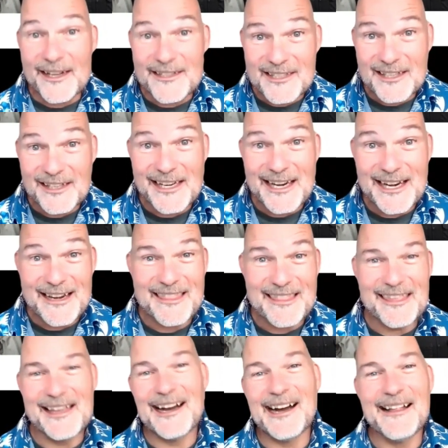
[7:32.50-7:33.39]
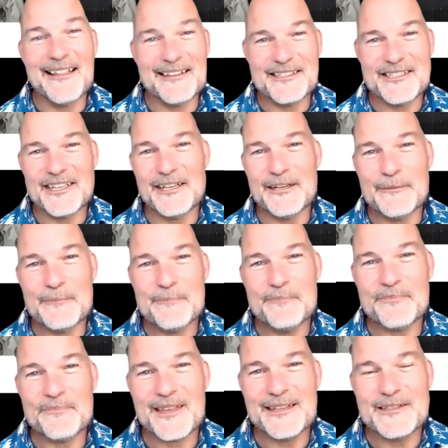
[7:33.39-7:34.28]
Wesleyan theology
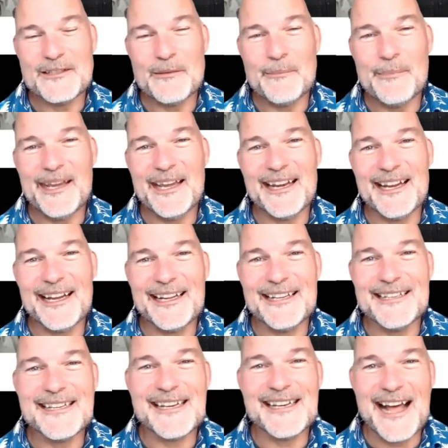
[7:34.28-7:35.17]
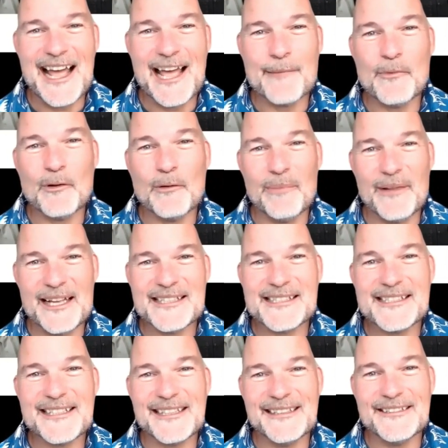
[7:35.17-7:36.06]
to be an undeniable
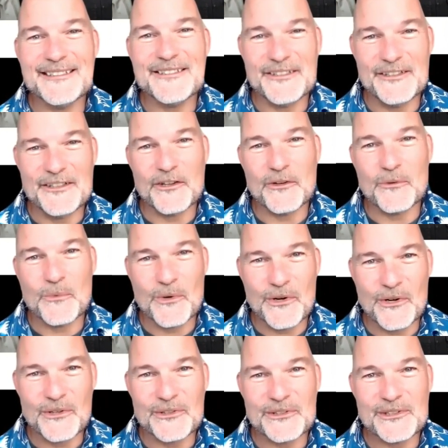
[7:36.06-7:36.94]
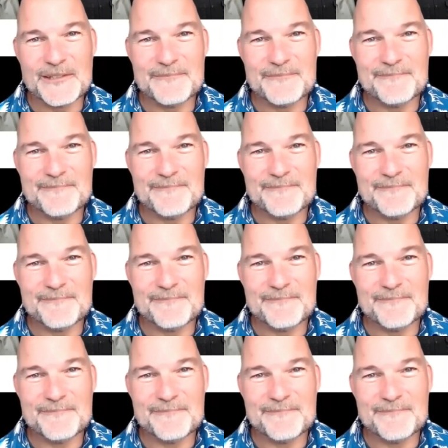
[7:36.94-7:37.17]
blessing to your world.